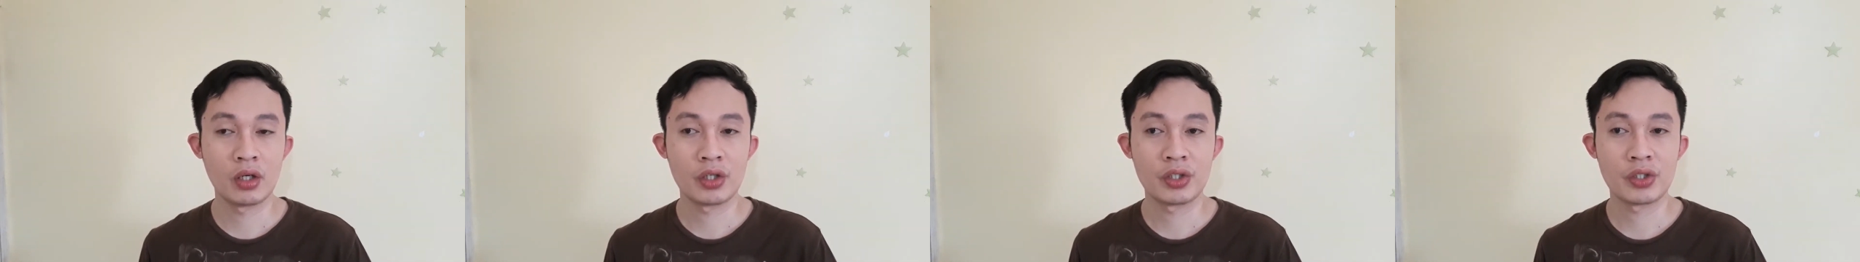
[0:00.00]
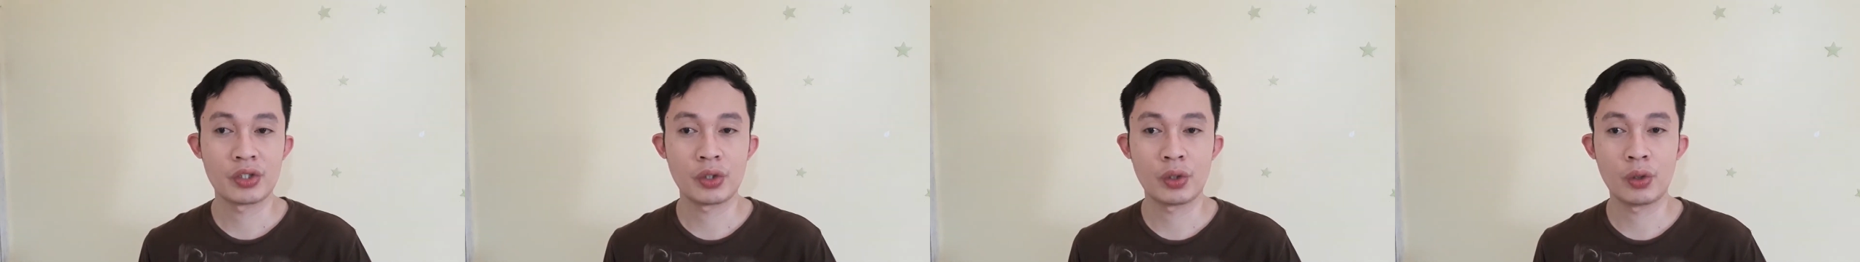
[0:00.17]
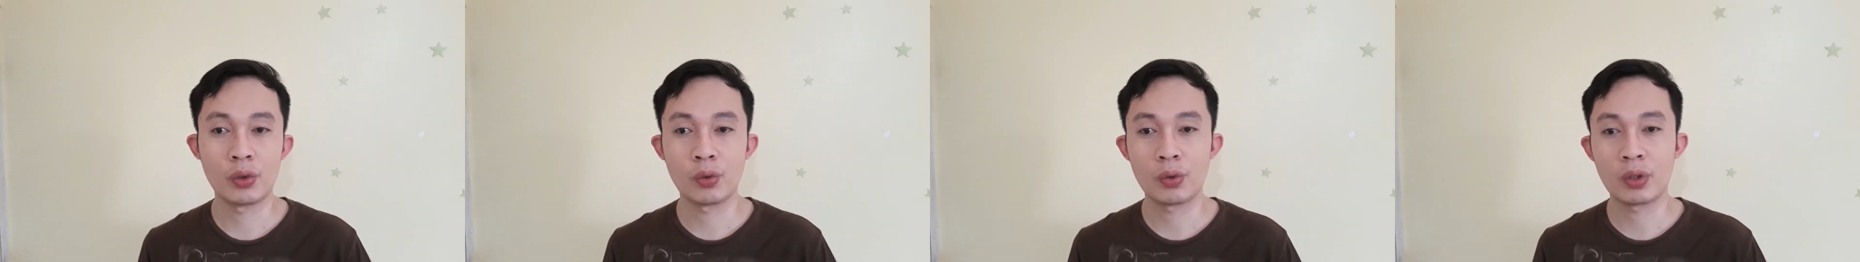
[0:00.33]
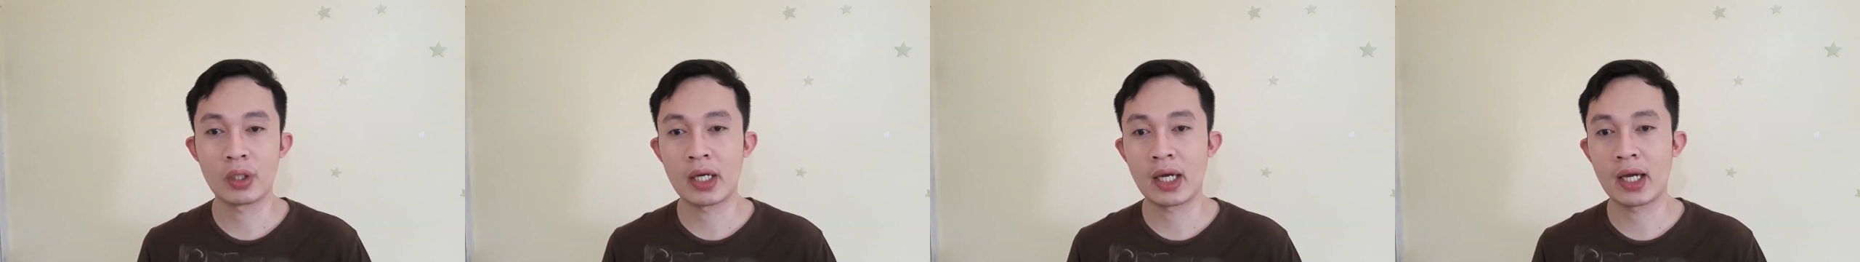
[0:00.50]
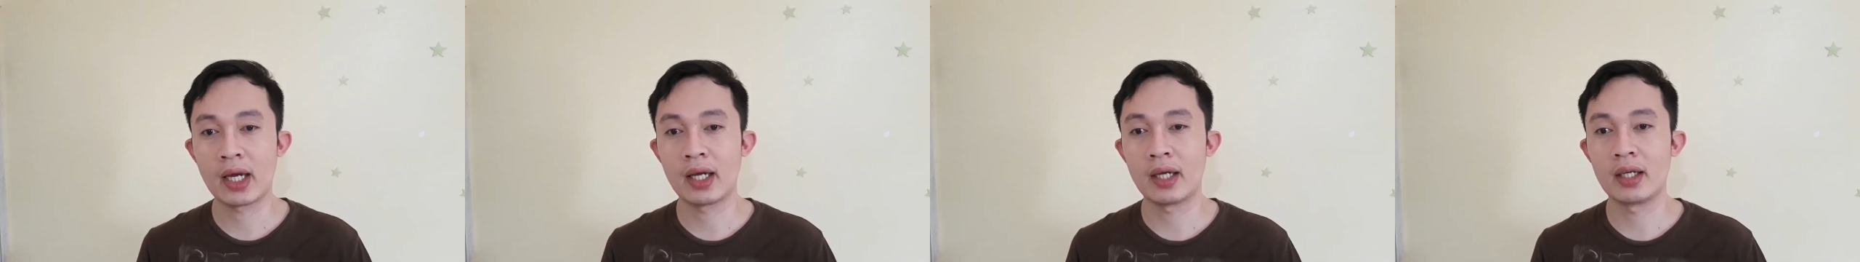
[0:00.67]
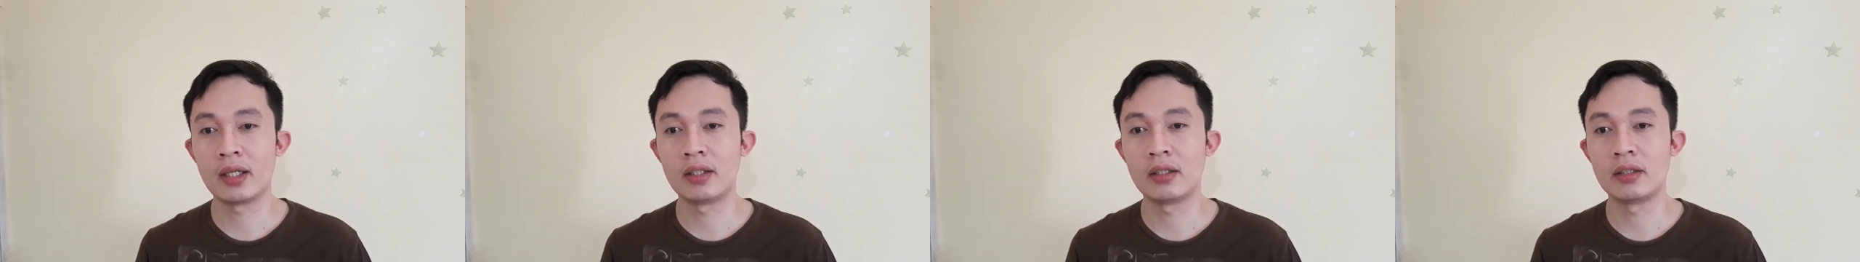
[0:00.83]
So you
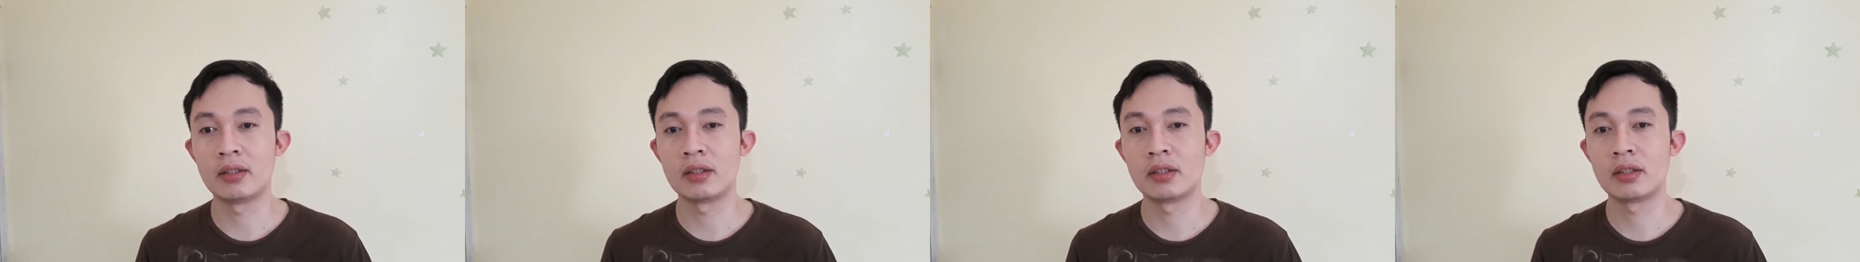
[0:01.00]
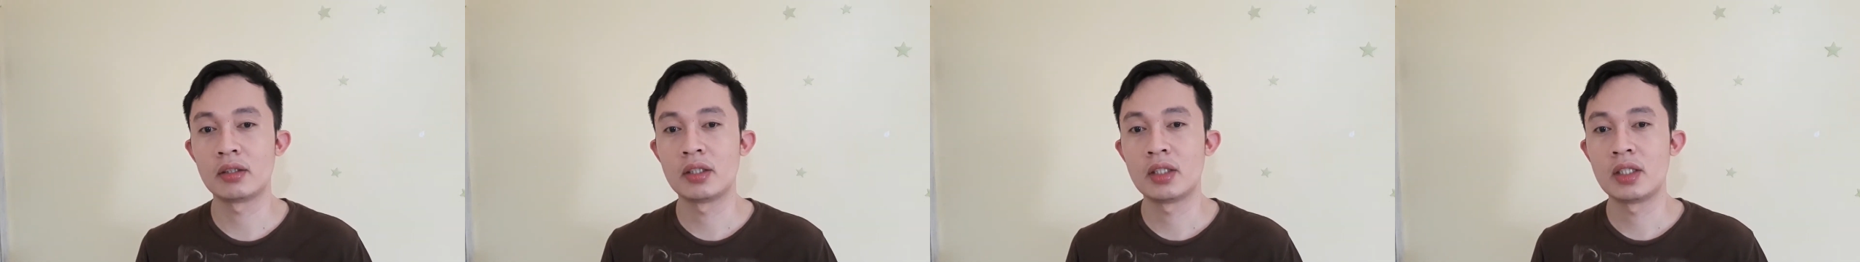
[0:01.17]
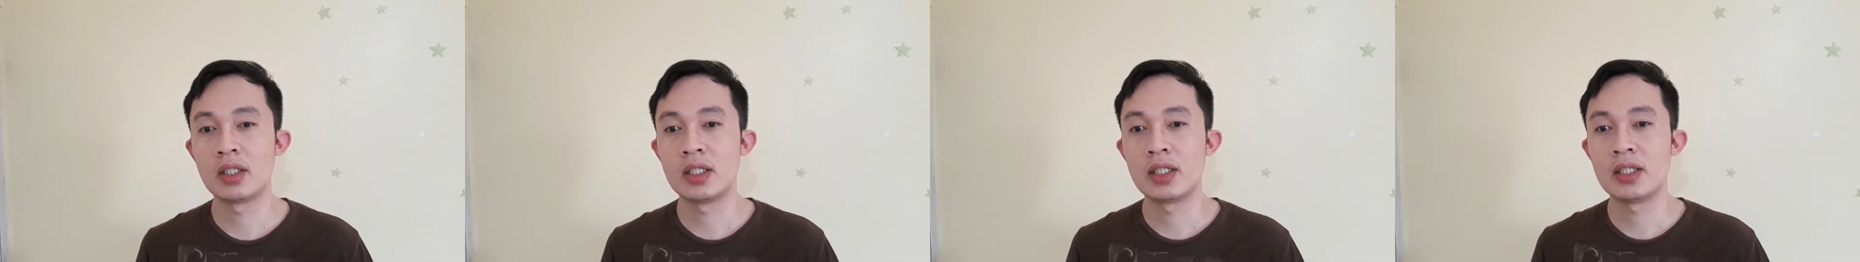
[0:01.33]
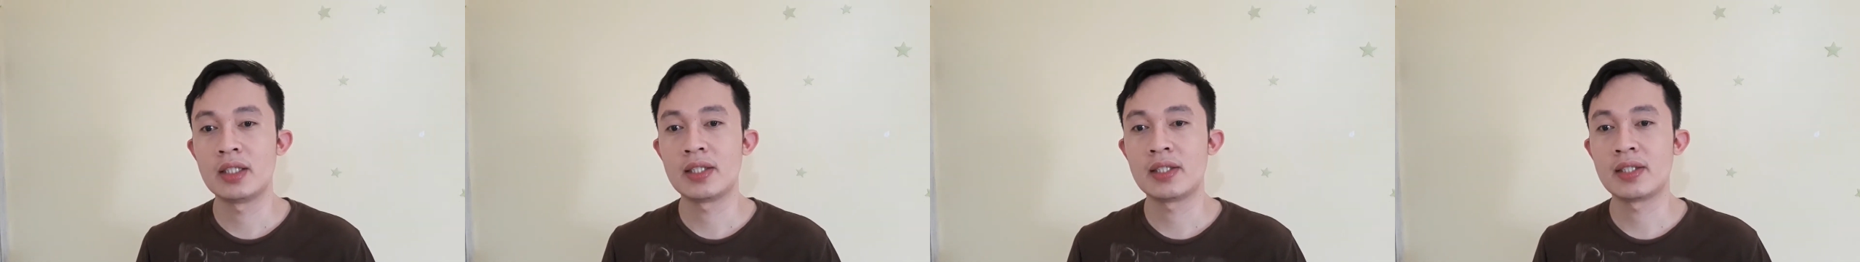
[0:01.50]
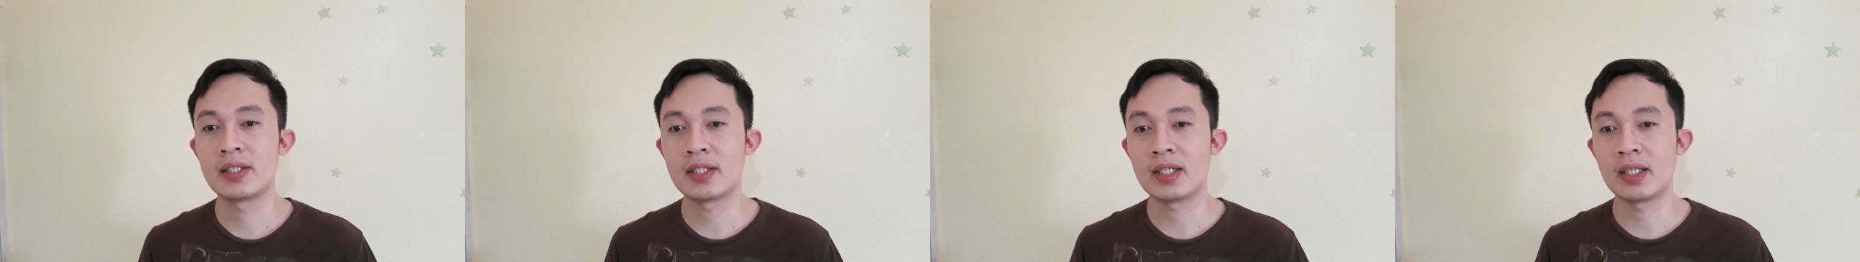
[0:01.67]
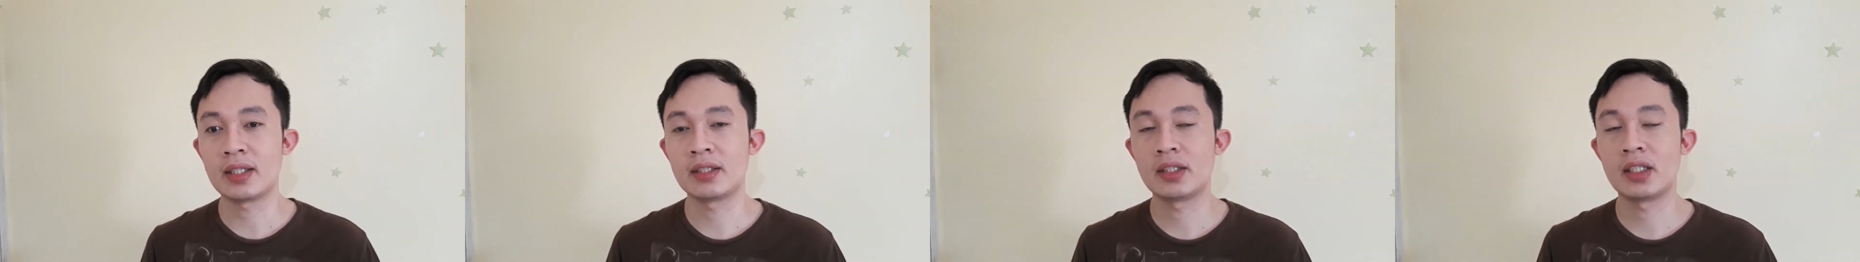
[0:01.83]
can
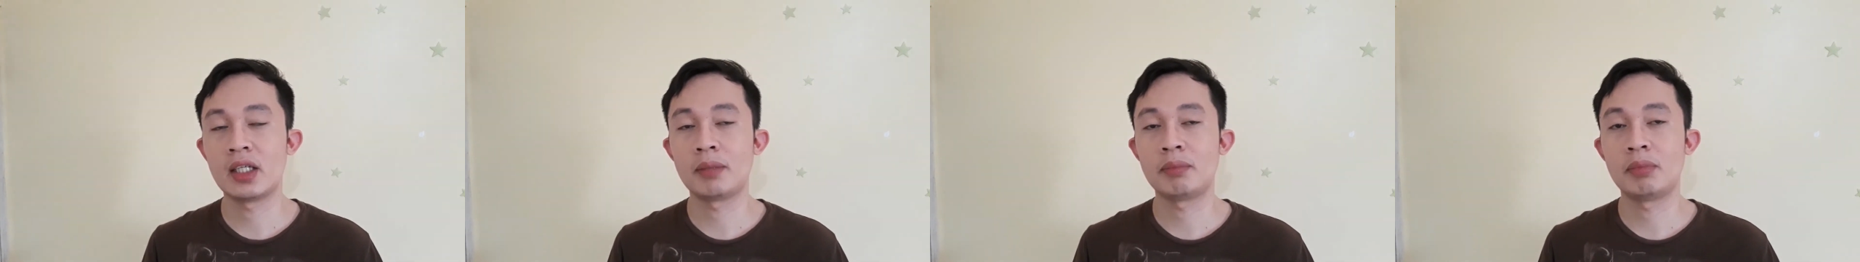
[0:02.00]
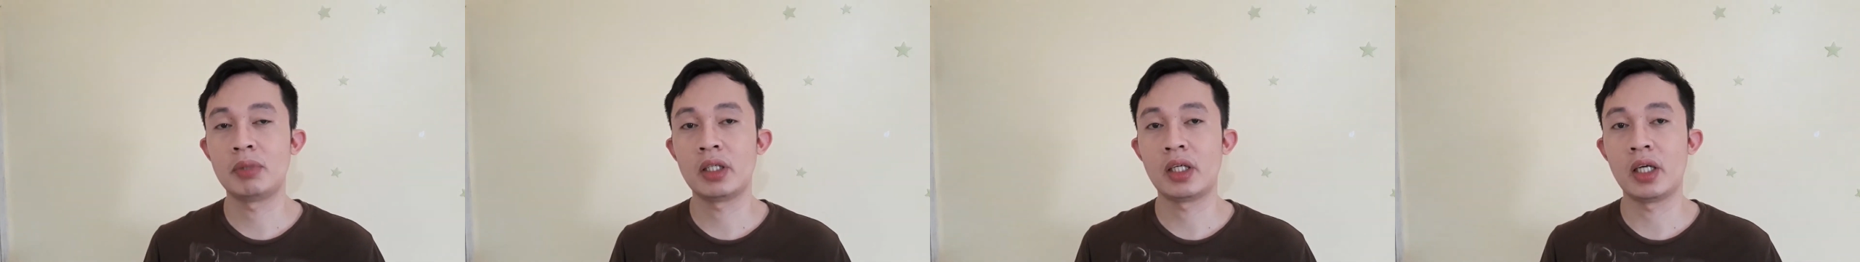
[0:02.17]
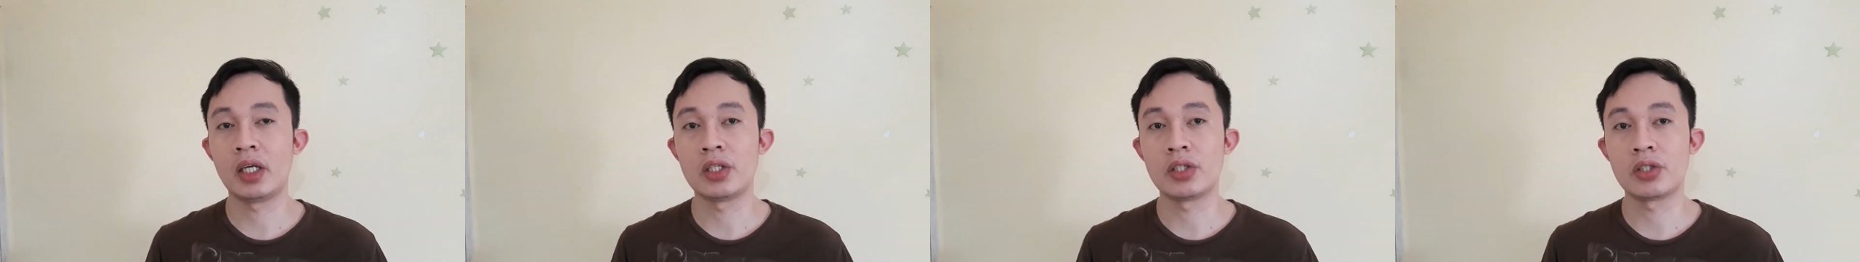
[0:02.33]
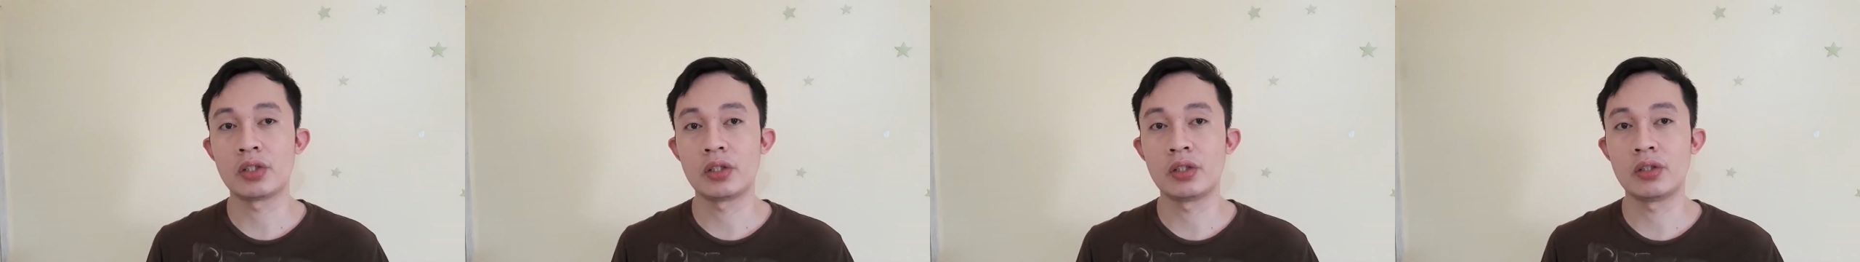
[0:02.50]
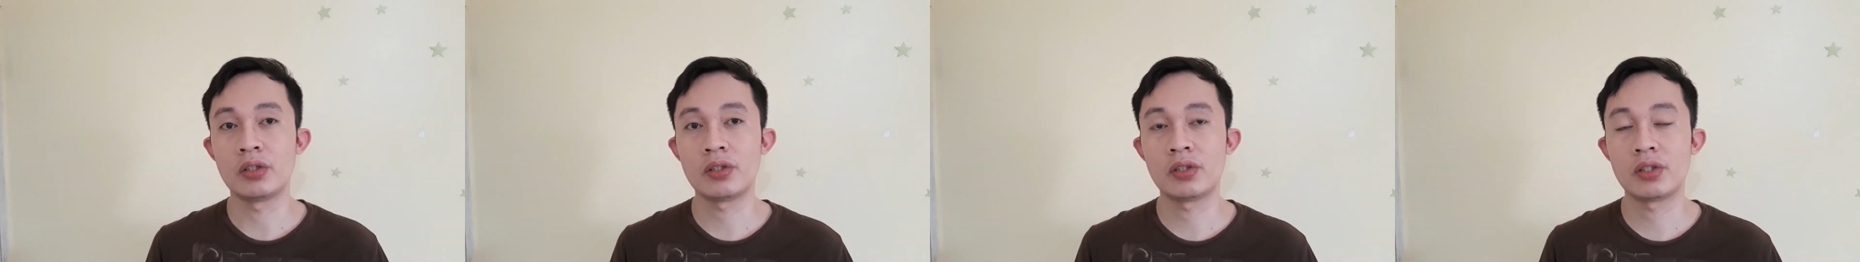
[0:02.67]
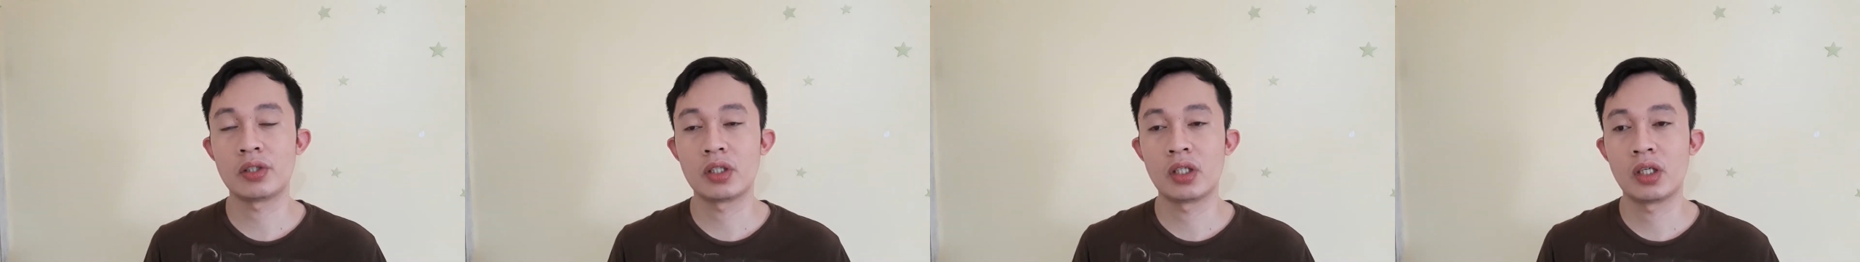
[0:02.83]
set the
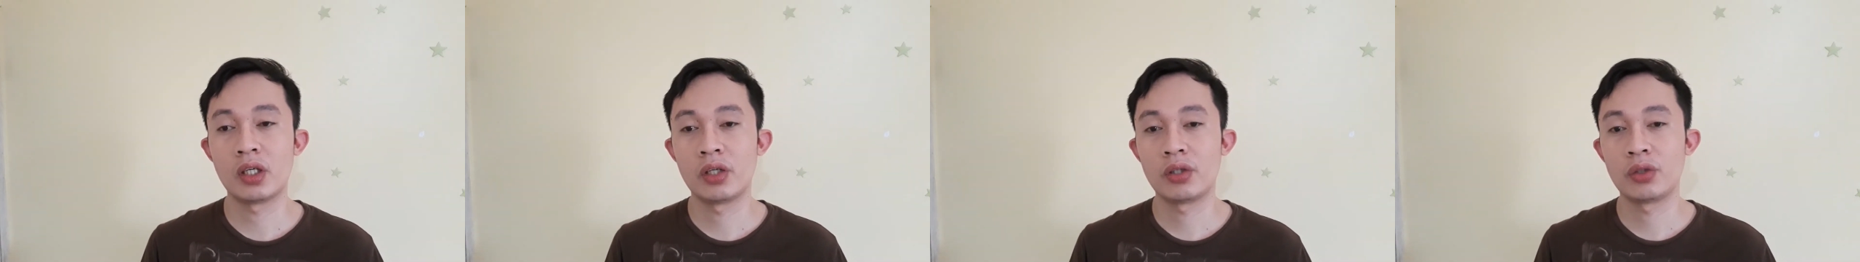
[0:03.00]
applications